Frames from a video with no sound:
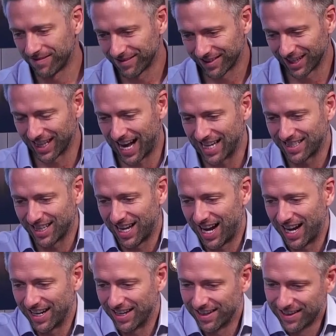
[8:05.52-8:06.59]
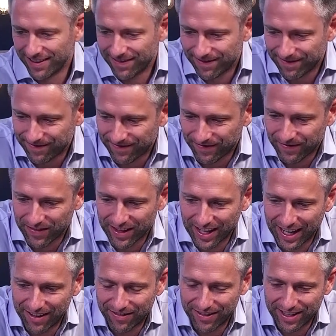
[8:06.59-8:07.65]
the last line
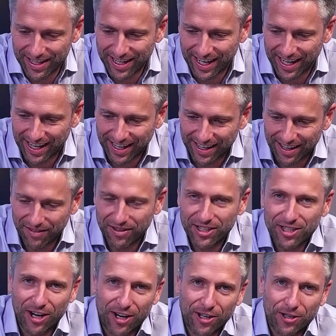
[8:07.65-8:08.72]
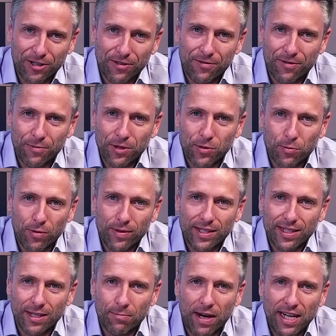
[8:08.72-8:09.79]
of the uh, of this article from this woman
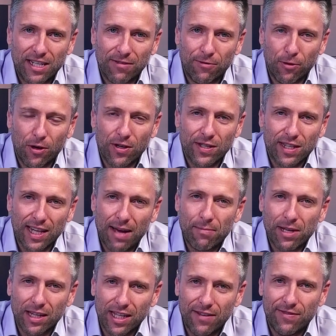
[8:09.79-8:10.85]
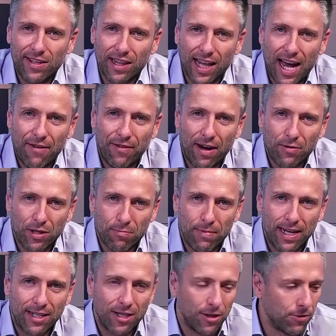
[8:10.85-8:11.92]
says, "My divorce let me live the life I was
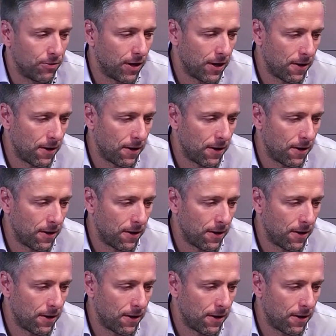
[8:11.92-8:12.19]
meant to,